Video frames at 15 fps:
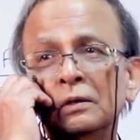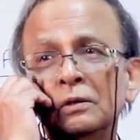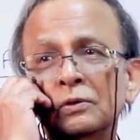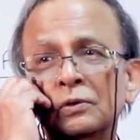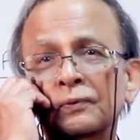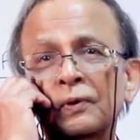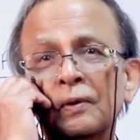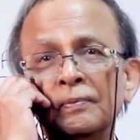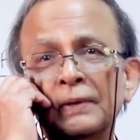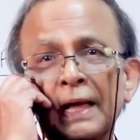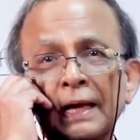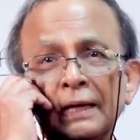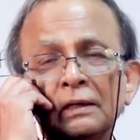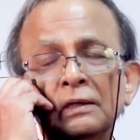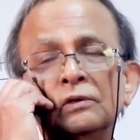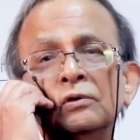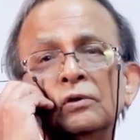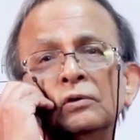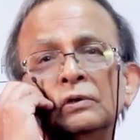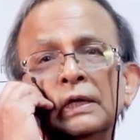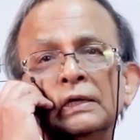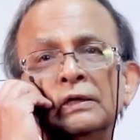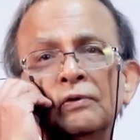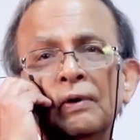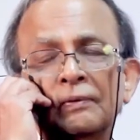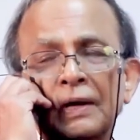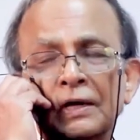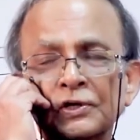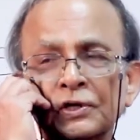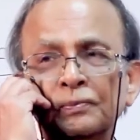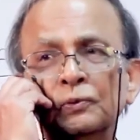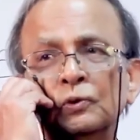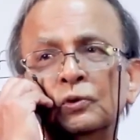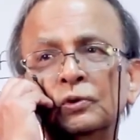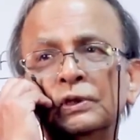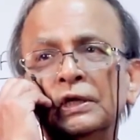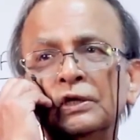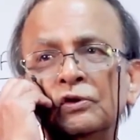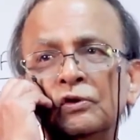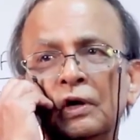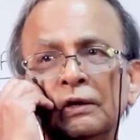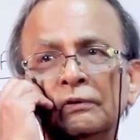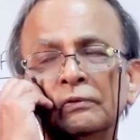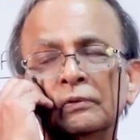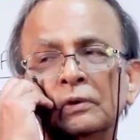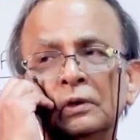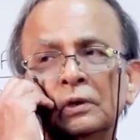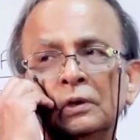So from that, then you have Kashipur, then you have